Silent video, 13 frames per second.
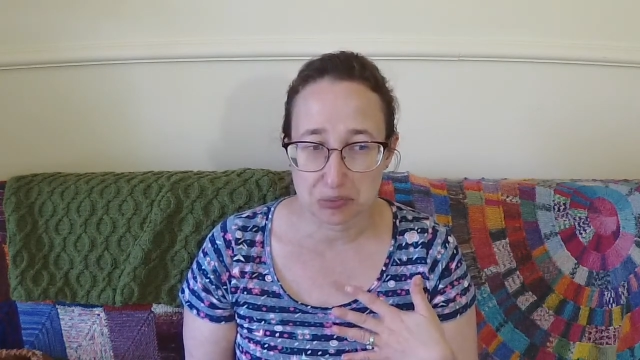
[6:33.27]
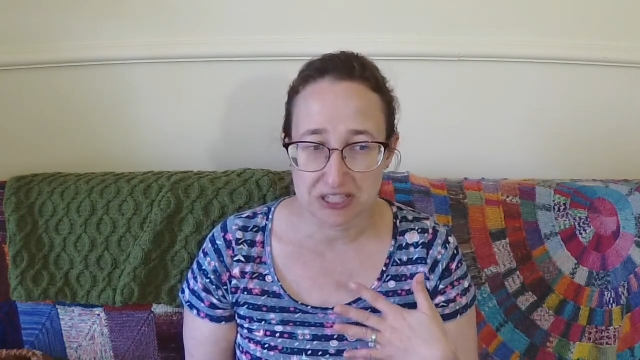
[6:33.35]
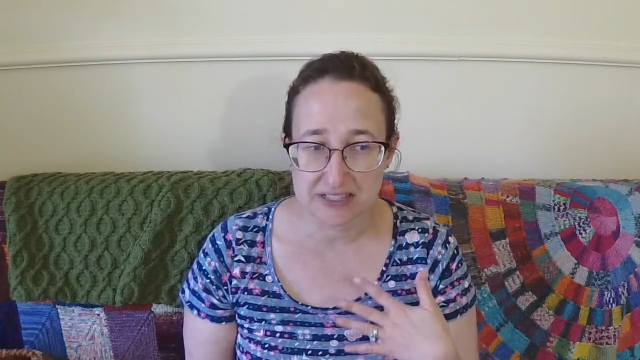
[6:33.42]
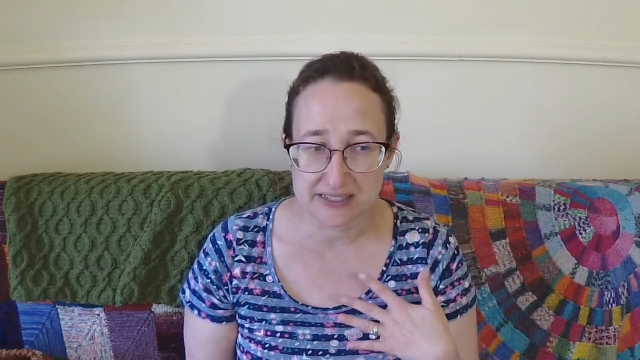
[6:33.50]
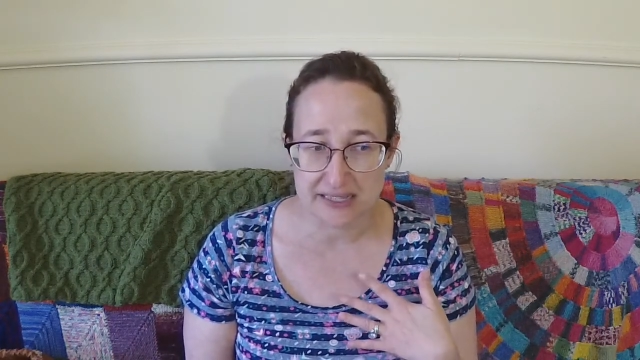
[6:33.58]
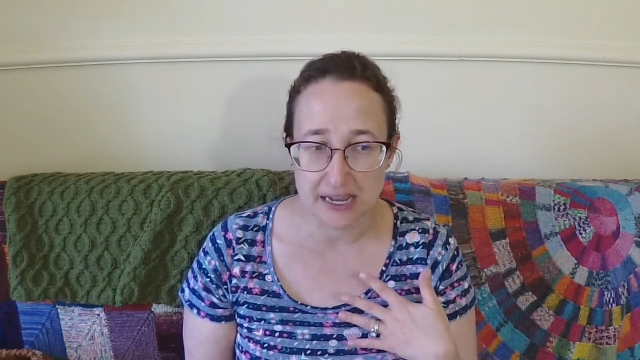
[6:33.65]

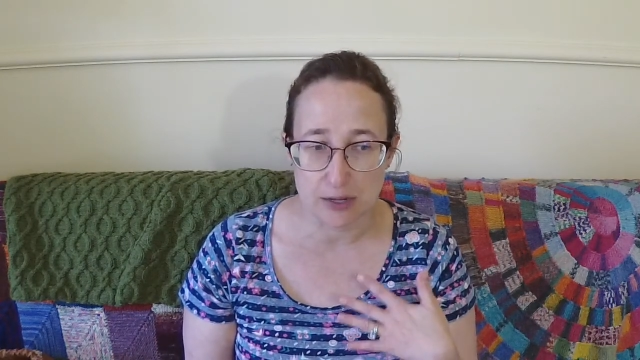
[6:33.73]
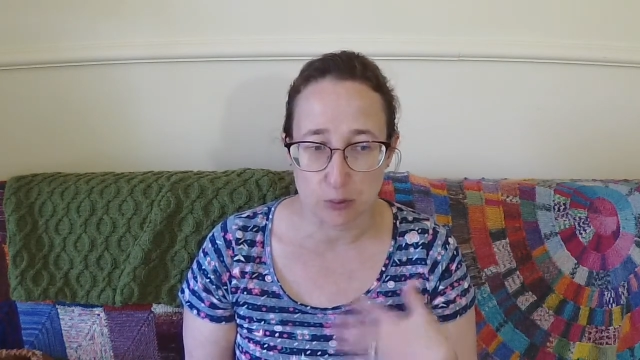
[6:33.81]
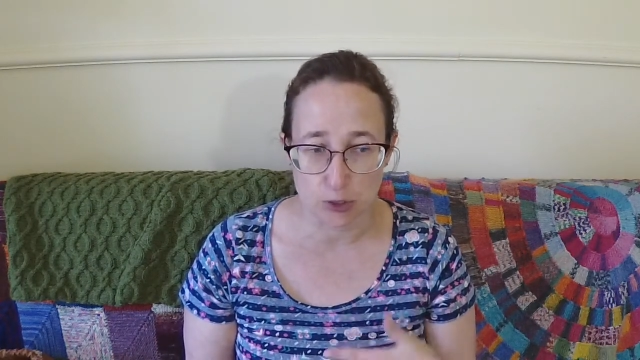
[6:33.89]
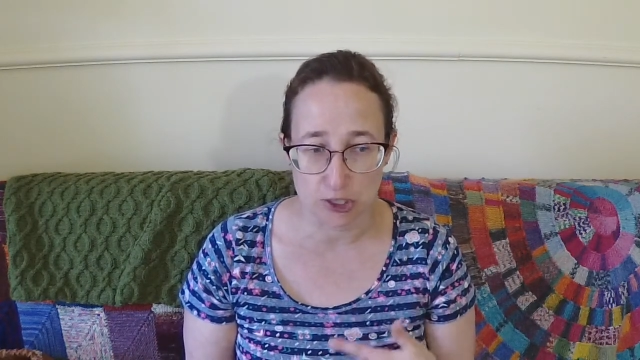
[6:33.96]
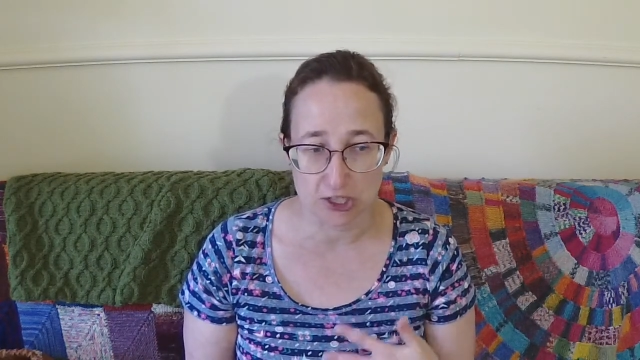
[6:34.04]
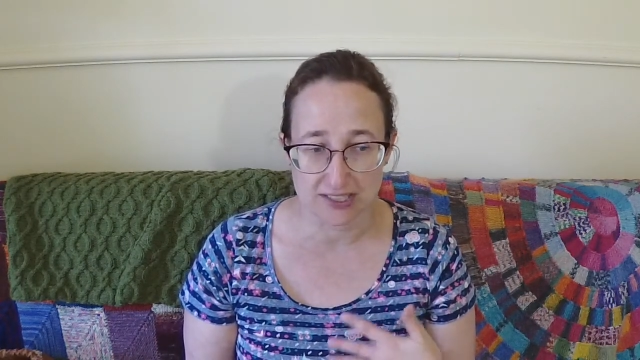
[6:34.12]
because I
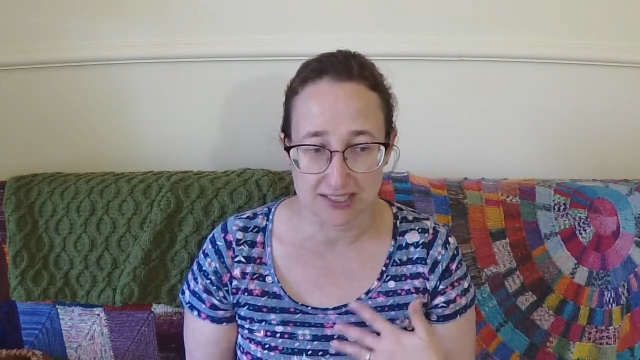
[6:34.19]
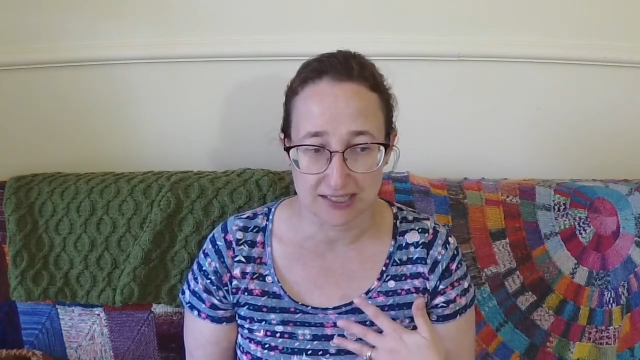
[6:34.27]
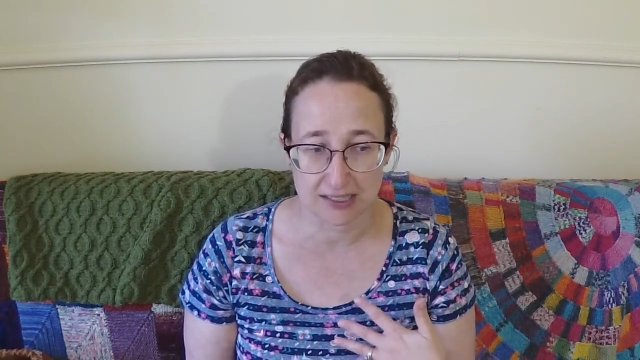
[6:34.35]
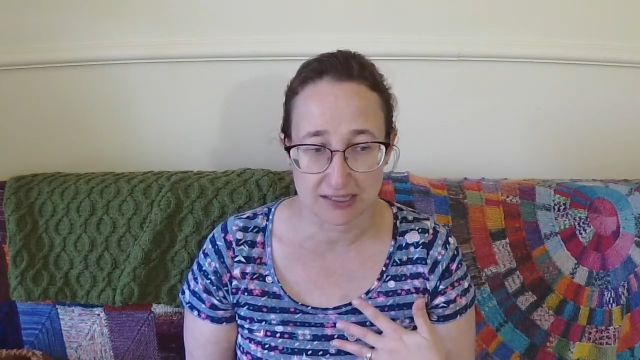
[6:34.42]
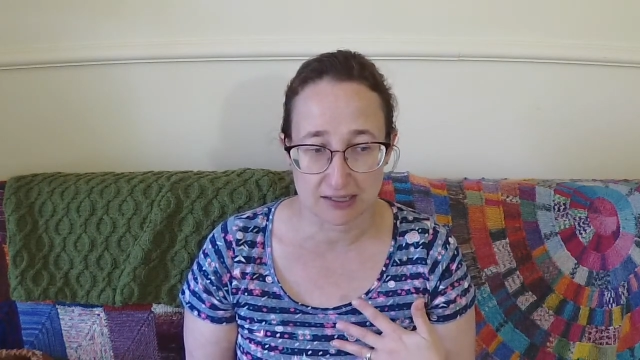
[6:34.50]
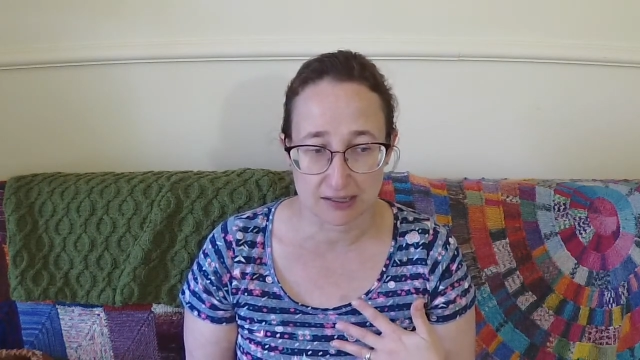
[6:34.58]
worked
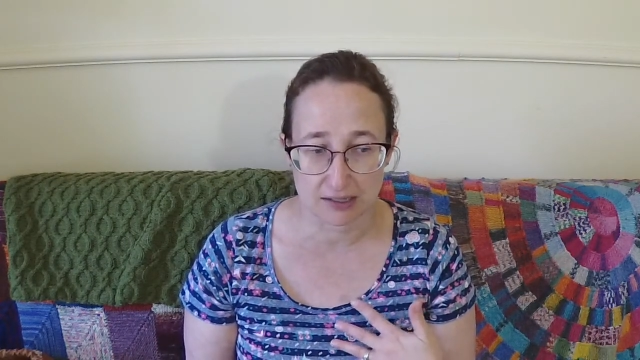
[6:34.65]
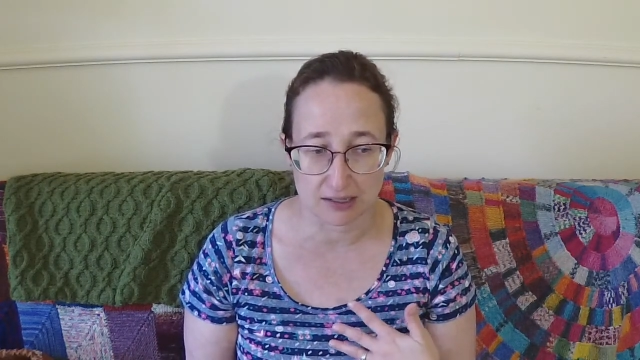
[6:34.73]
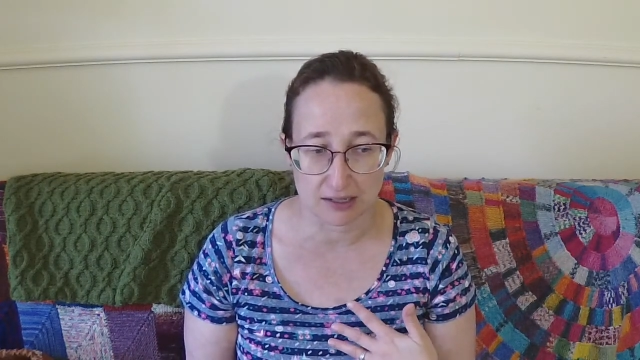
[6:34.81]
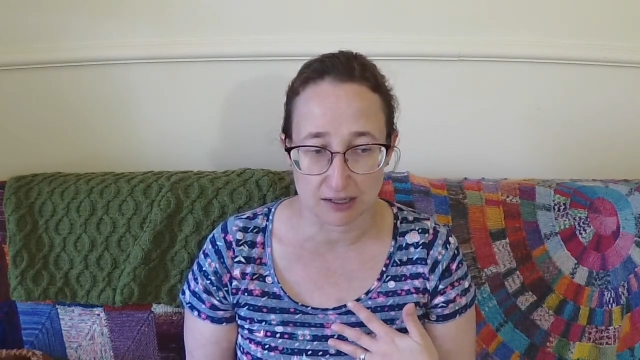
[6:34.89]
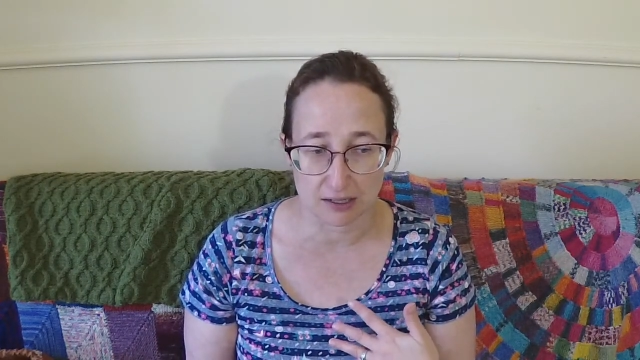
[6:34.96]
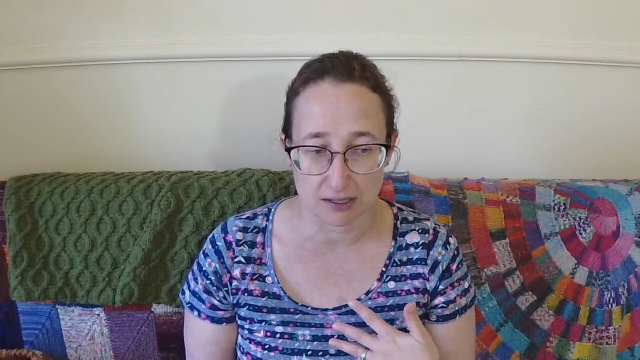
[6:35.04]
in
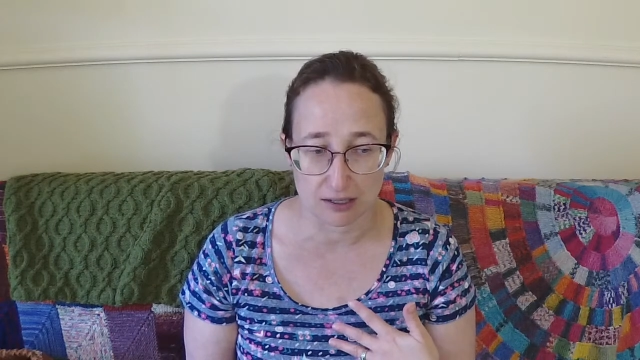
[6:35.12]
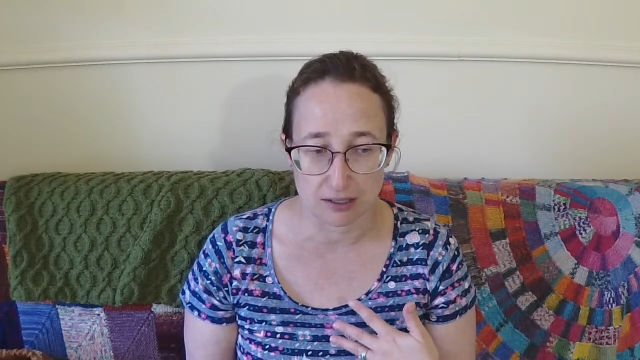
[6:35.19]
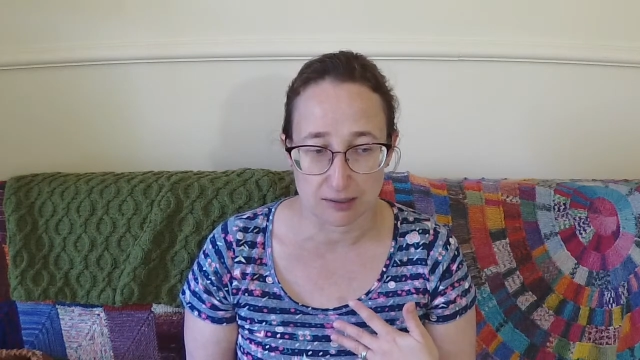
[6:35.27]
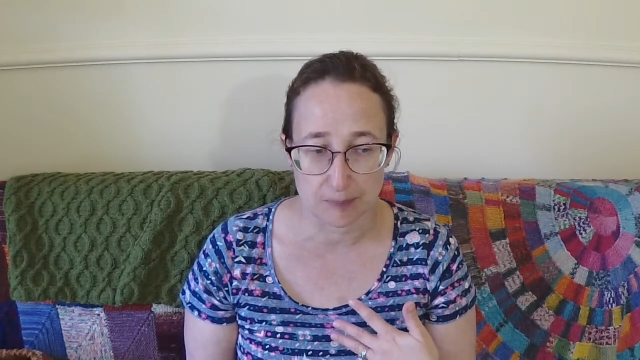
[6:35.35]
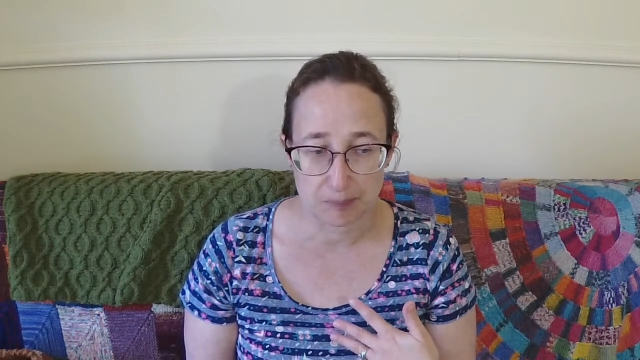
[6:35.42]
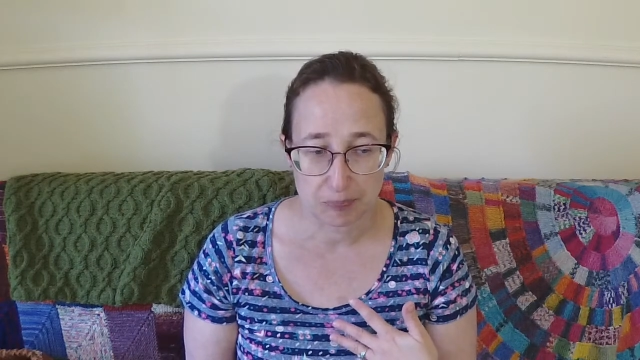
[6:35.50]

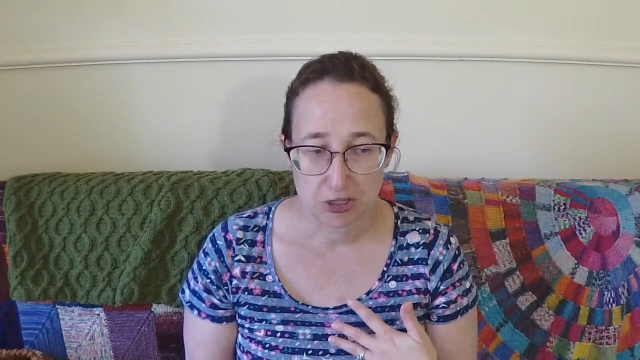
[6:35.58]
a